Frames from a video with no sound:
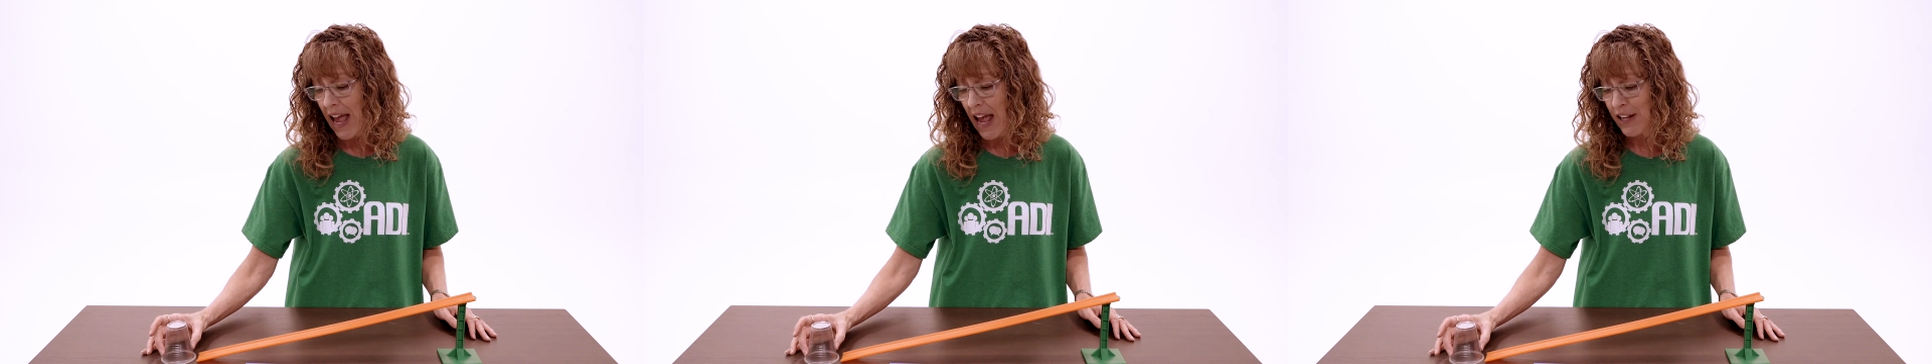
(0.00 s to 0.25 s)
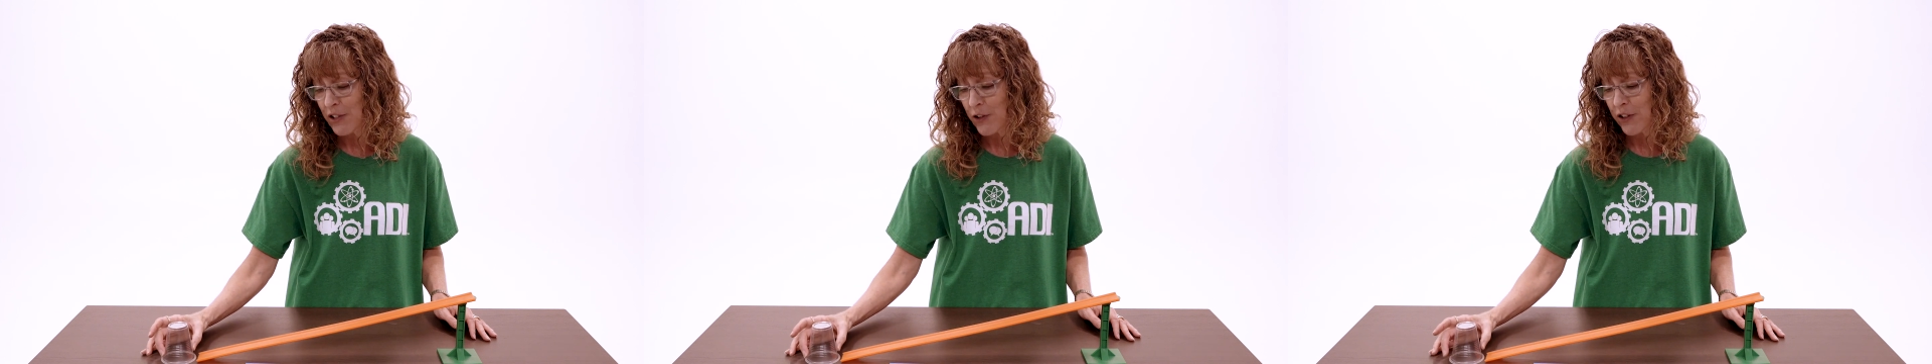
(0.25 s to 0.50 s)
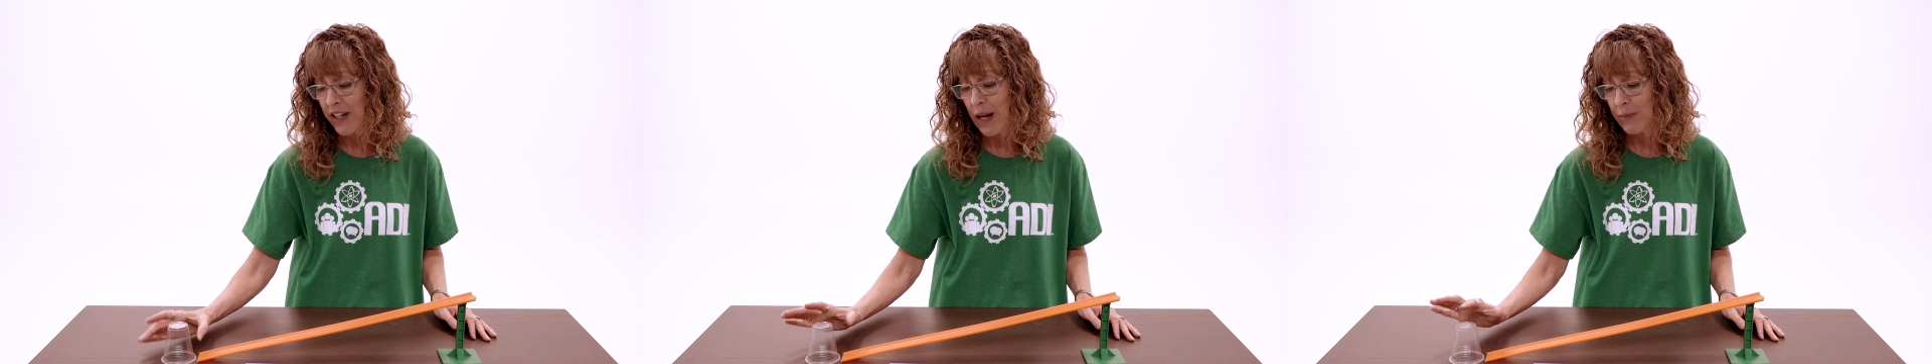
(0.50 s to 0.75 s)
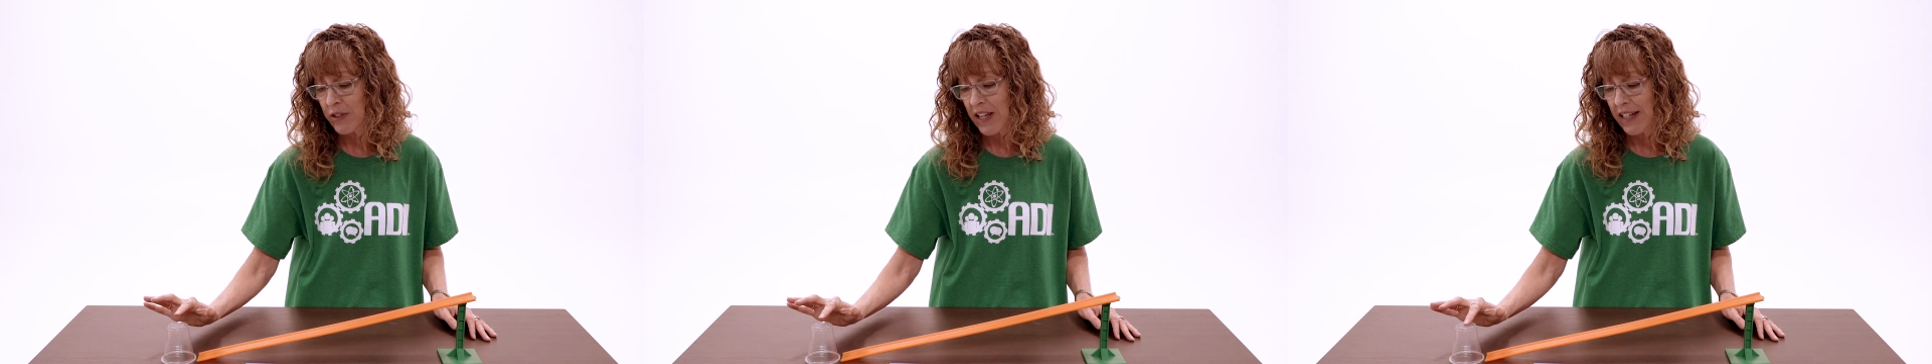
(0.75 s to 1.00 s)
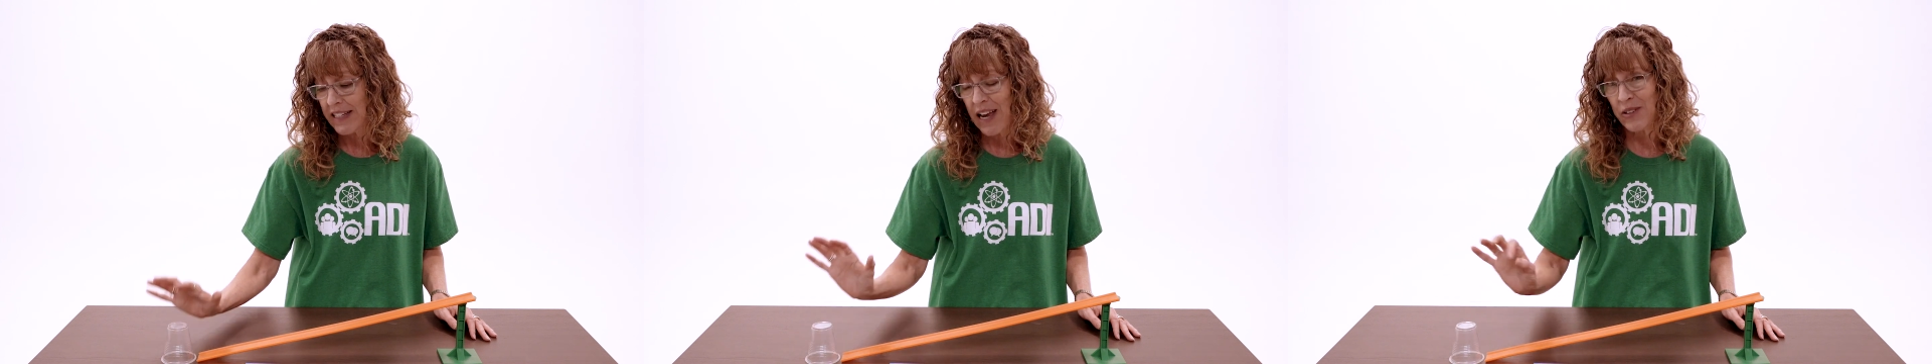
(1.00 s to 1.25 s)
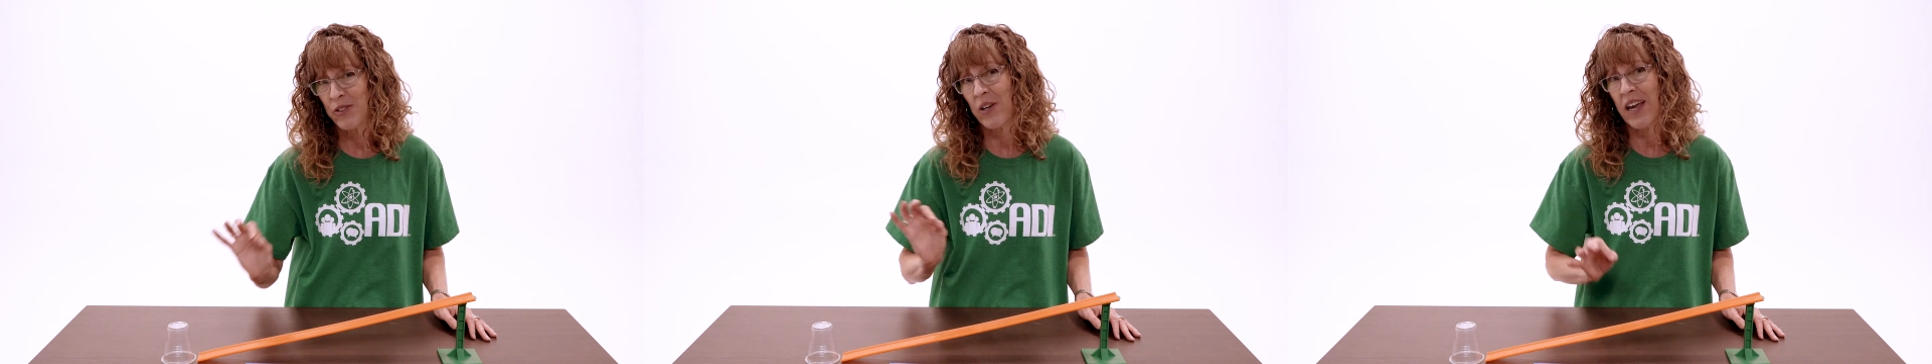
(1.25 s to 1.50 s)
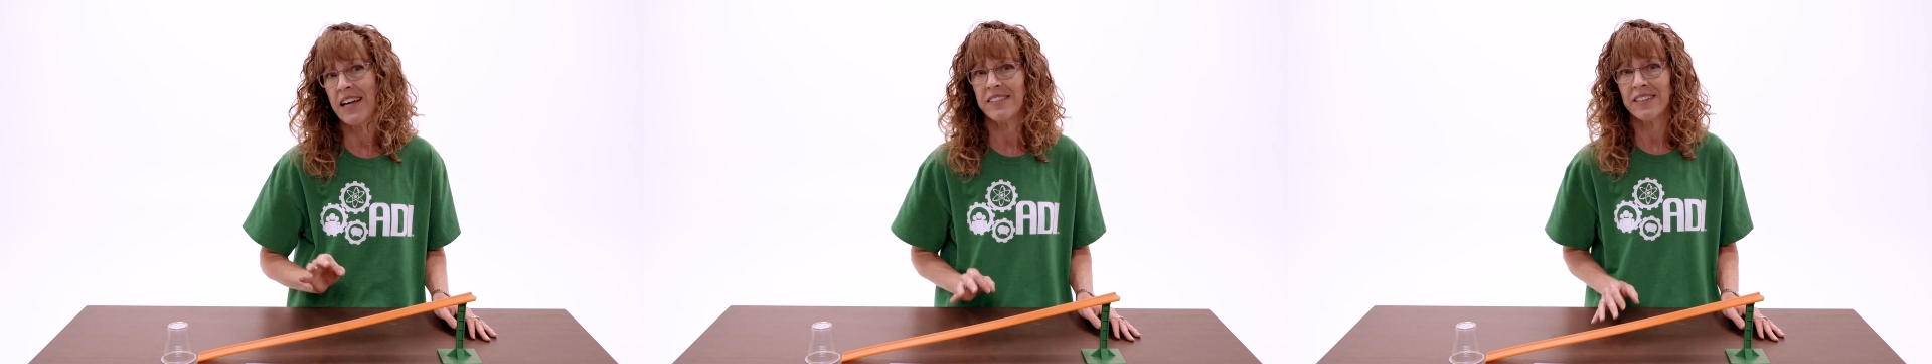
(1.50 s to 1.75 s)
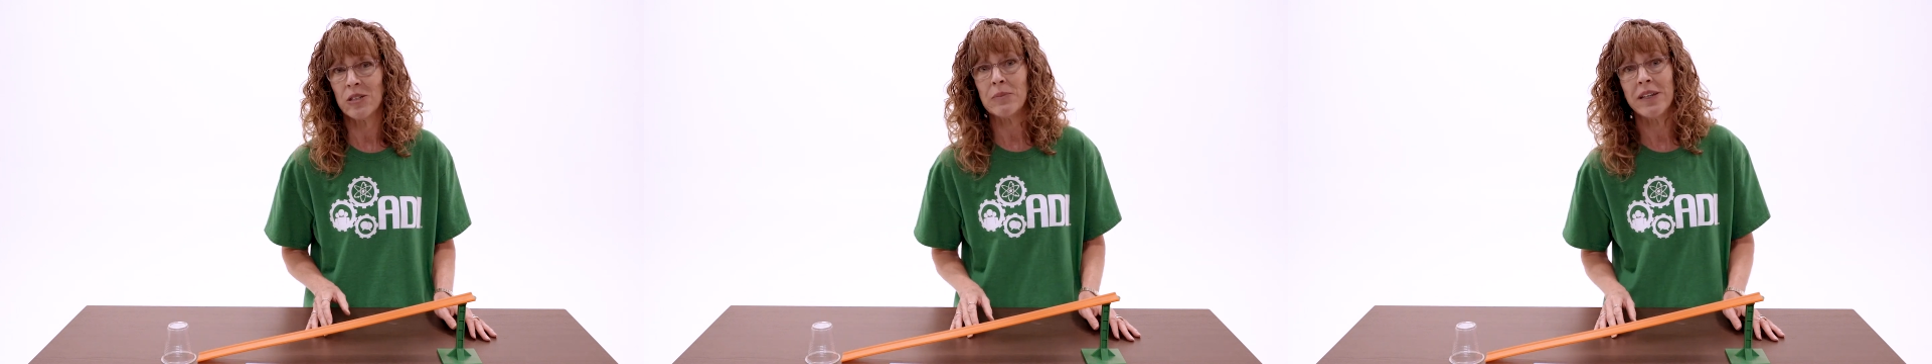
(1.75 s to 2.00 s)
and turn it upside down so it has
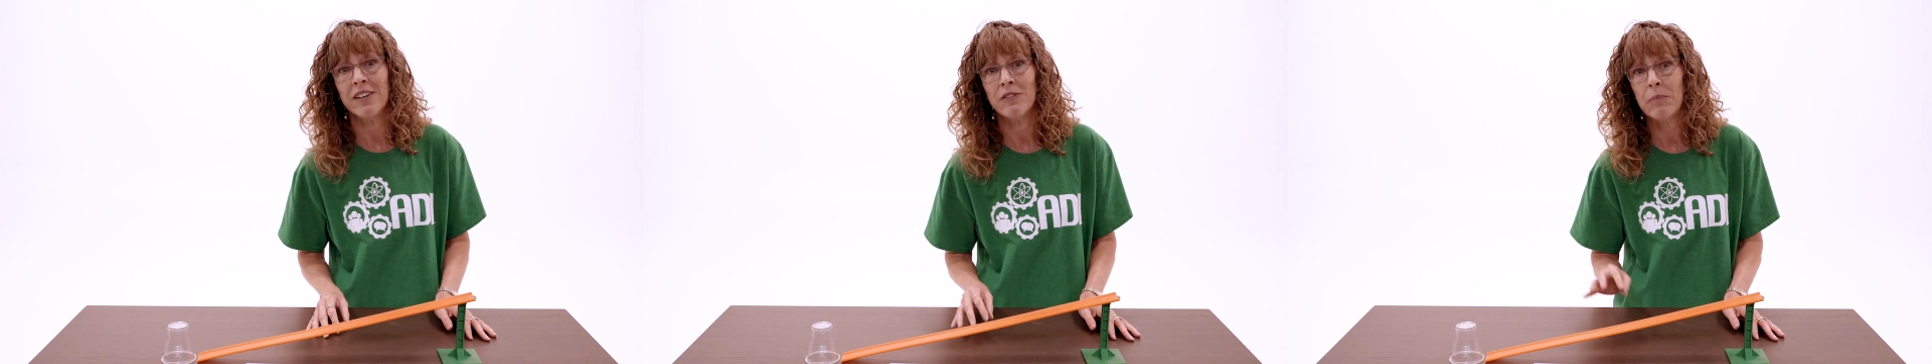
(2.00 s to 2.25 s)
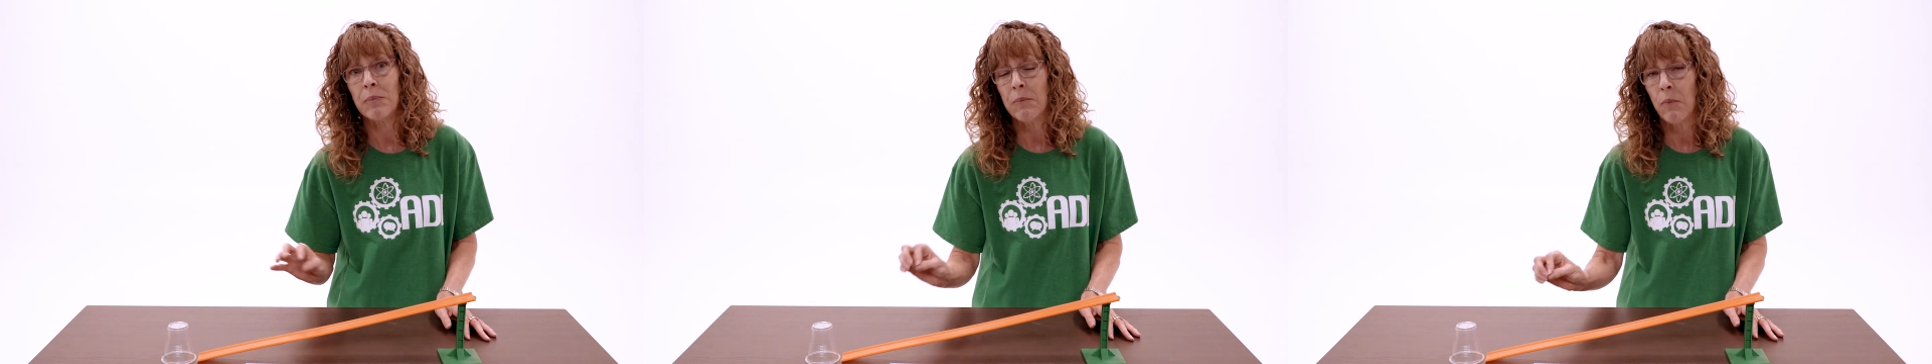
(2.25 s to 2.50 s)
a little bit of a